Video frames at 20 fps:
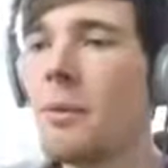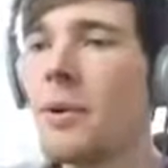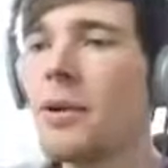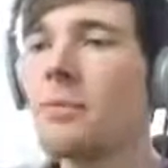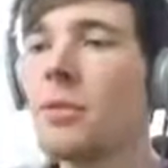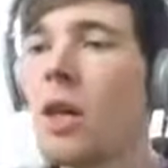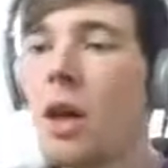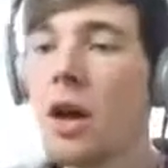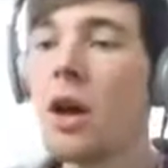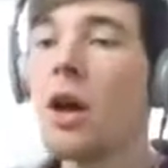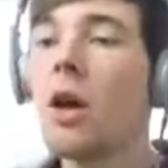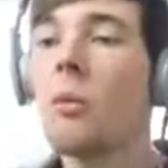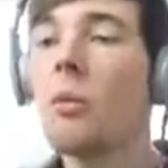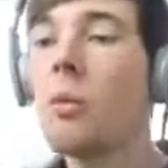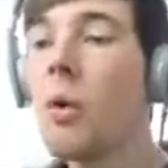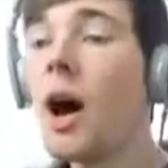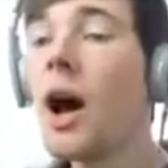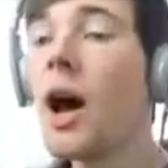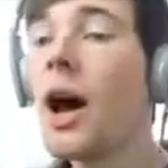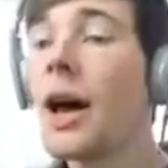Oh, my...
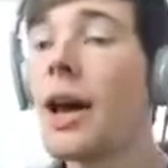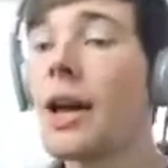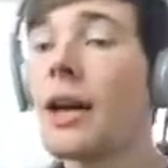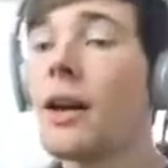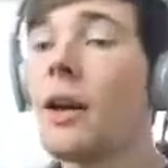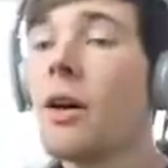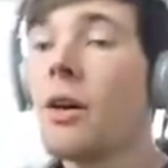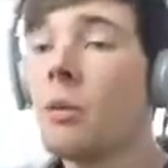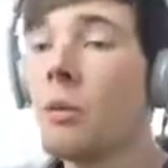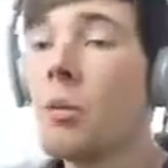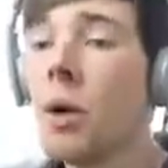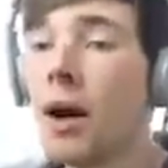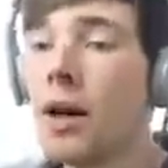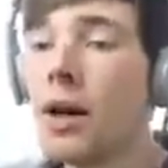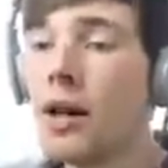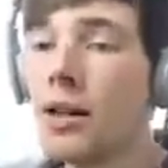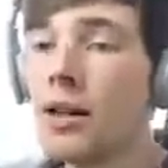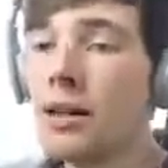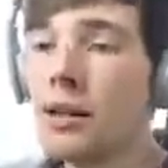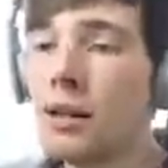Why?
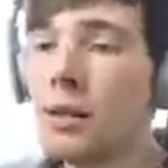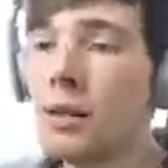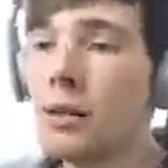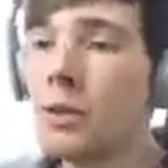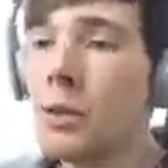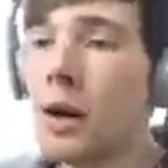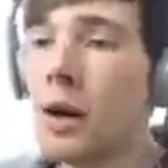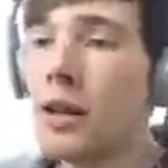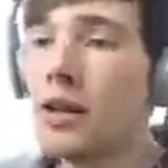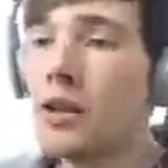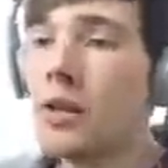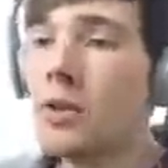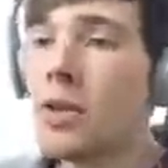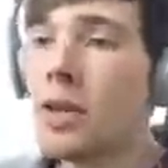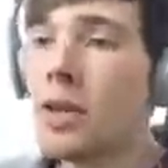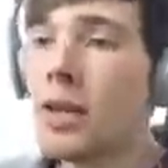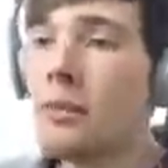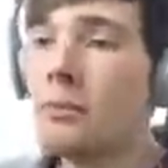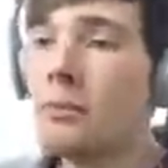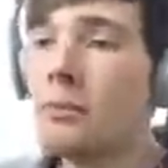Why does... Why do you
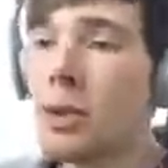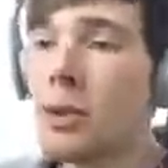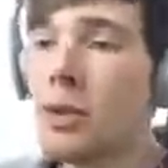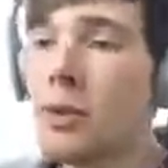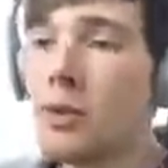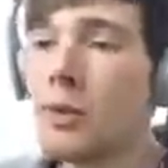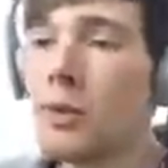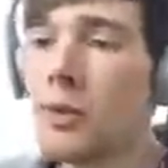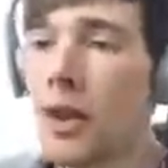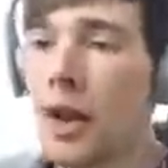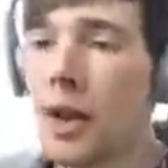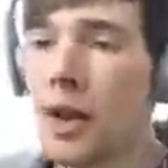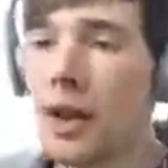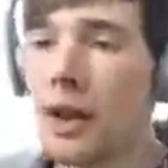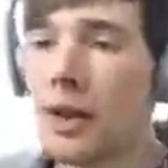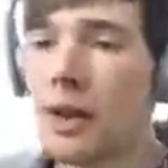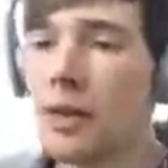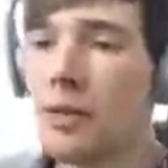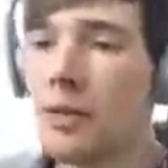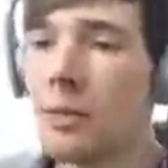keep
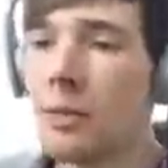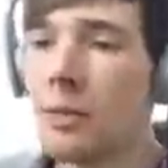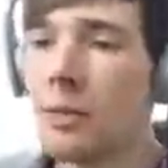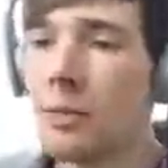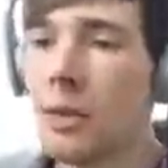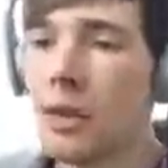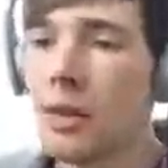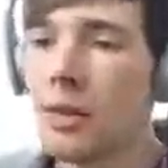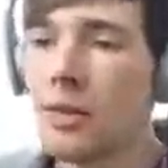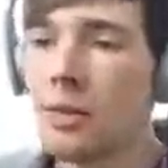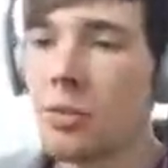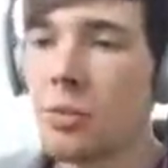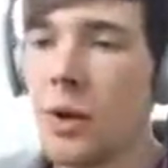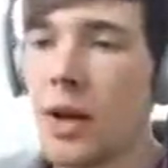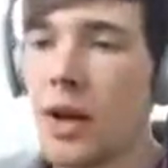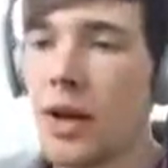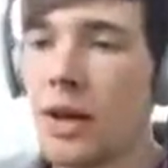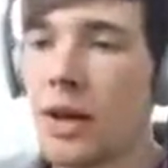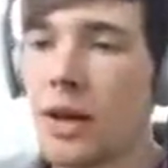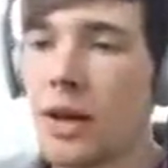moving? That's
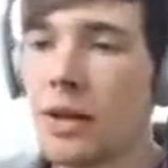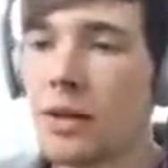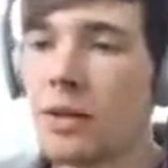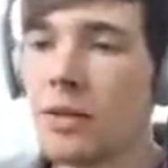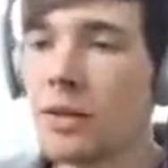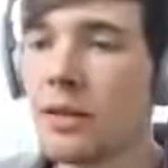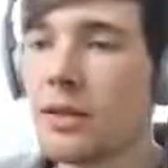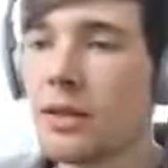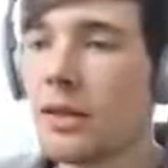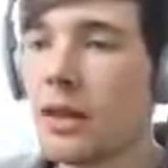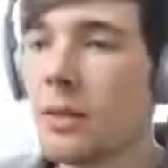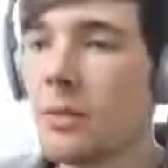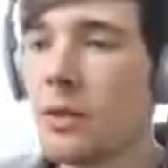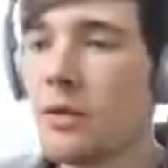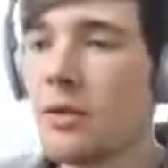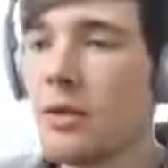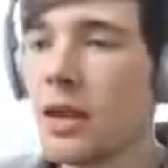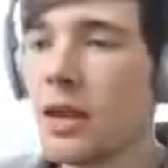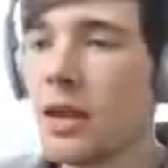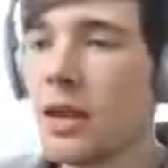weird. Come
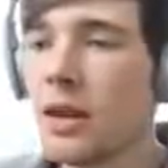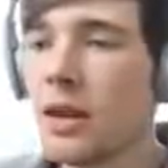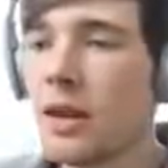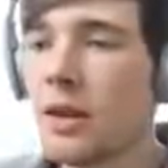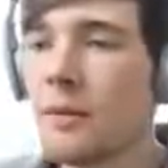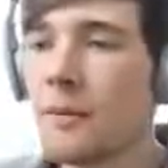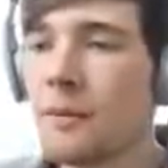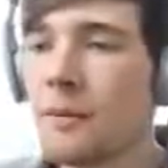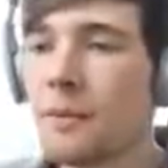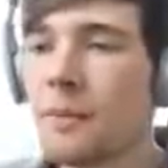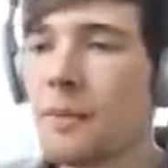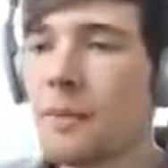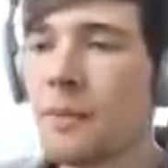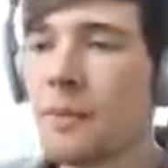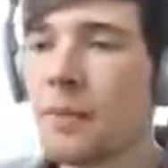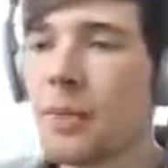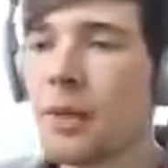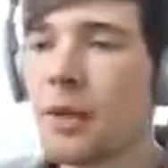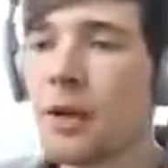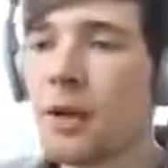over here.
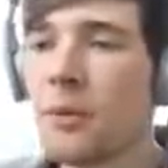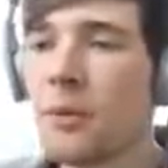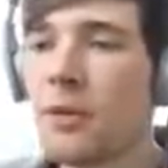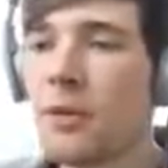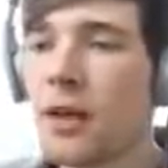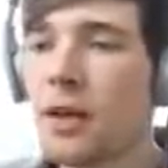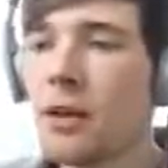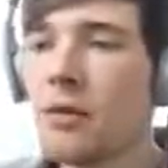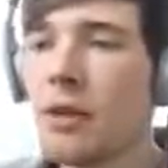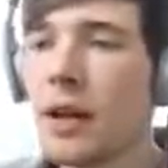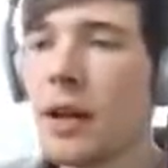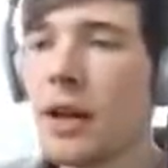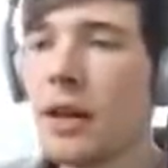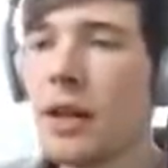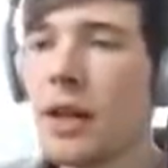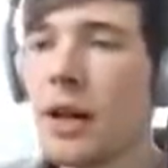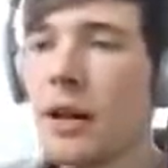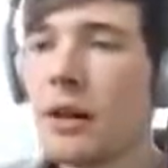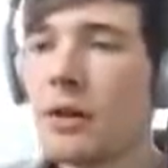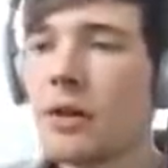Come over here right
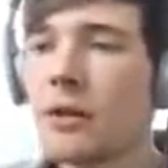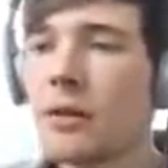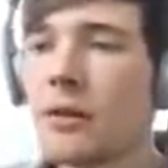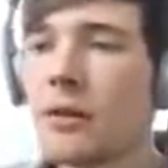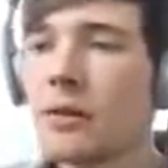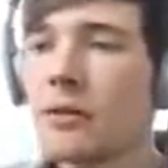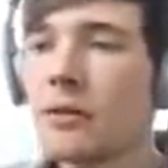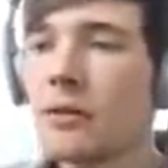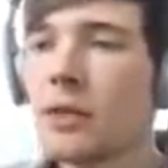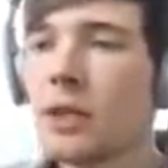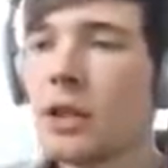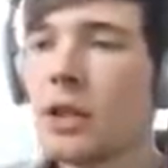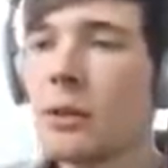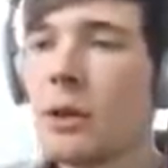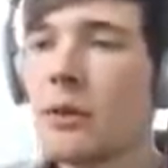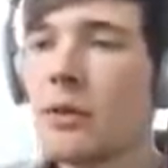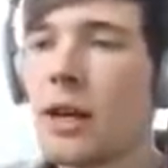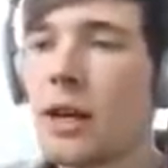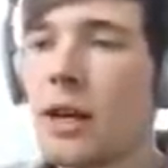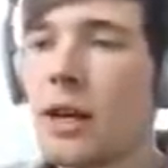now. Come
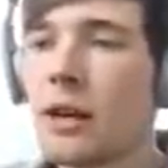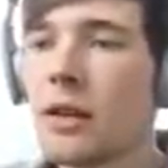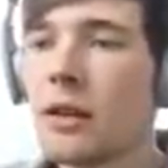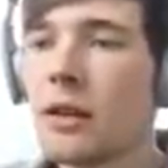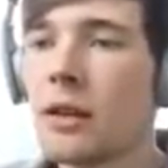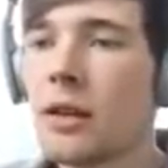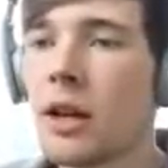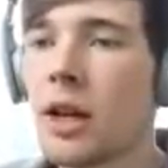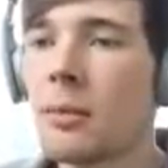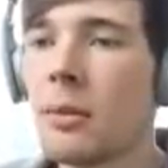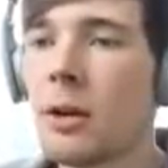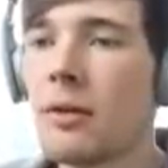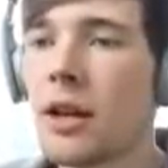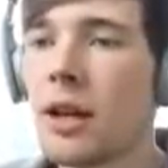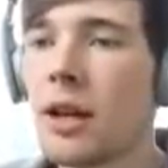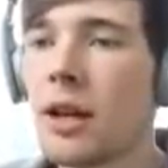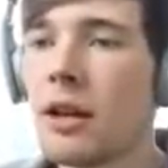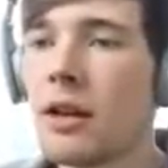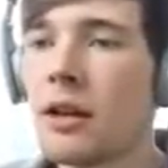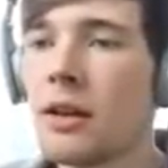over here. Come over
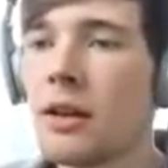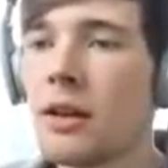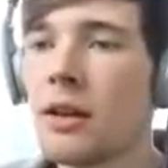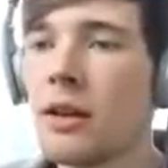here.